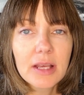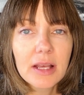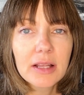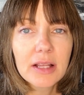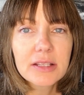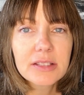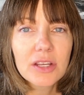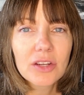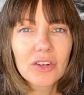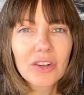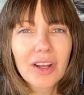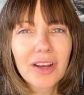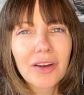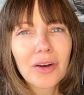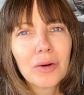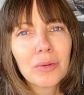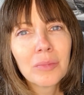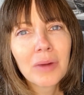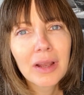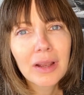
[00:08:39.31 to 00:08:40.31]
And let's say you're like,
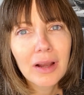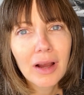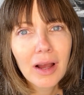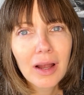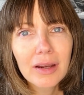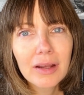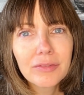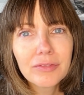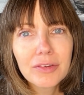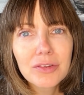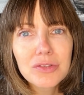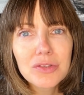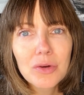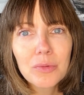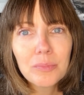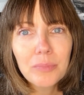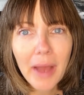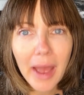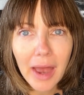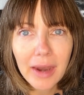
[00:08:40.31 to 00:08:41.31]
oh my God, I feel so
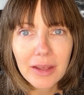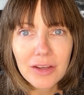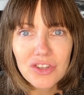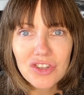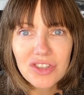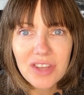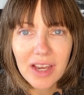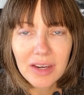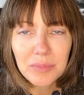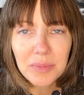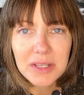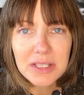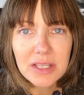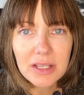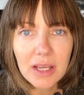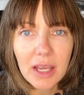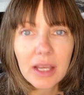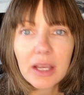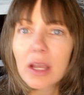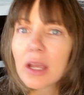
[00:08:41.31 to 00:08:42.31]
bad. I just had a piece
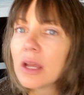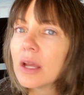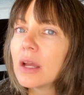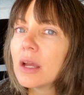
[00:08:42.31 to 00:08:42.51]
of cake.